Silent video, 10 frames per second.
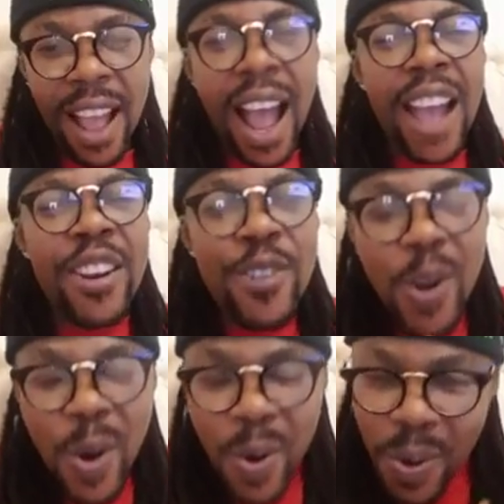I
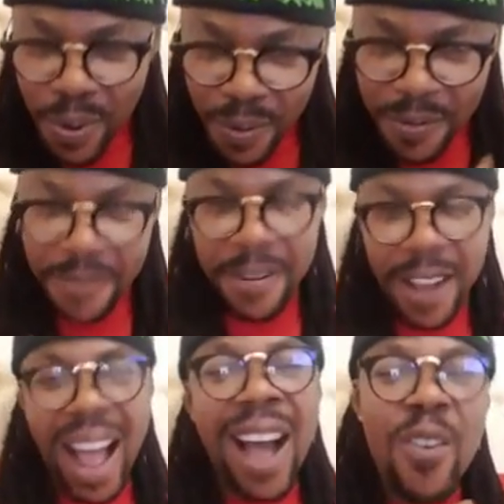know
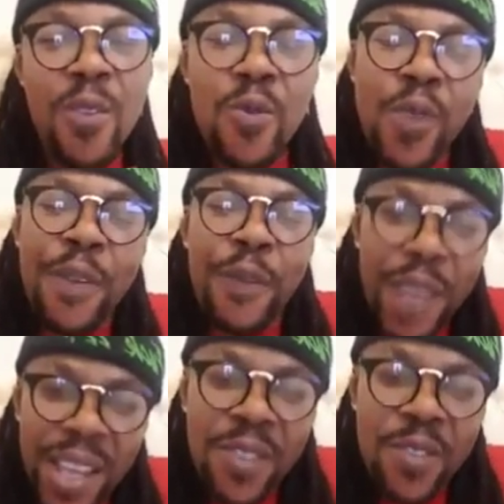how we
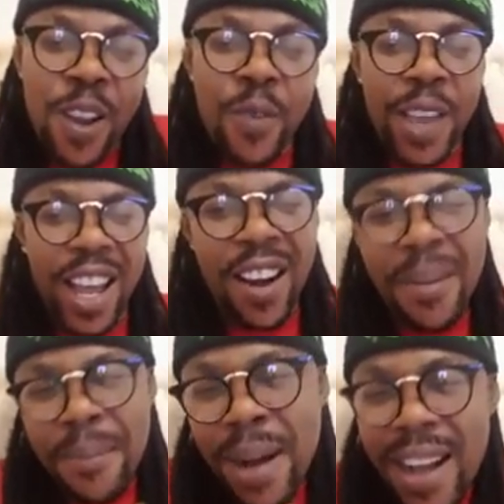feel when we
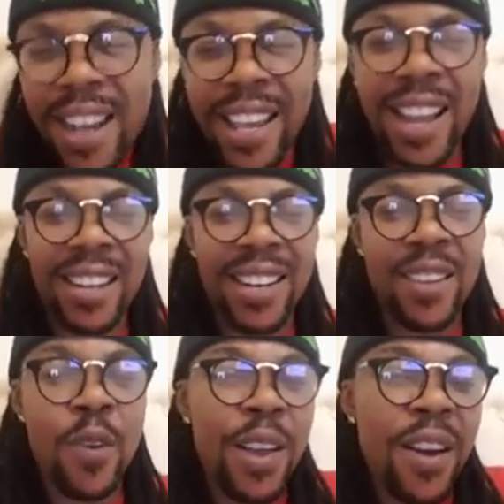come back here,
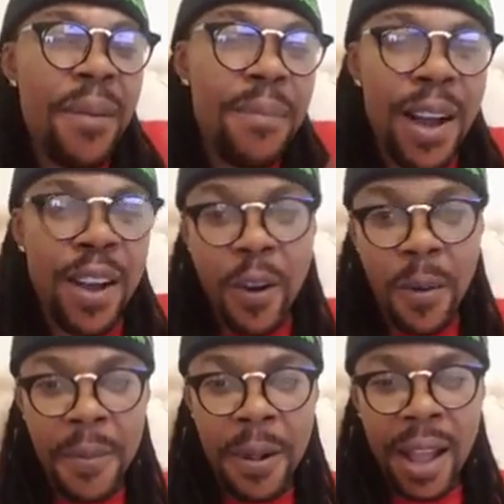then when we come back
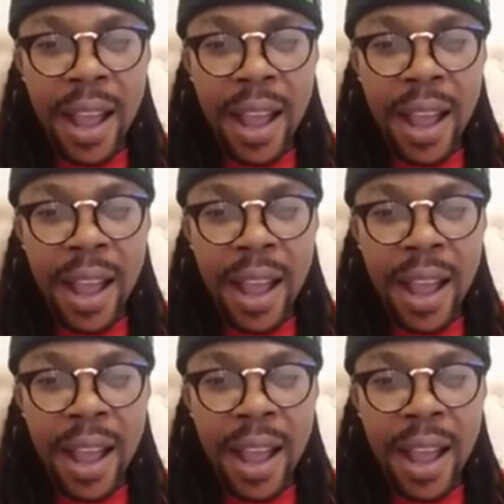home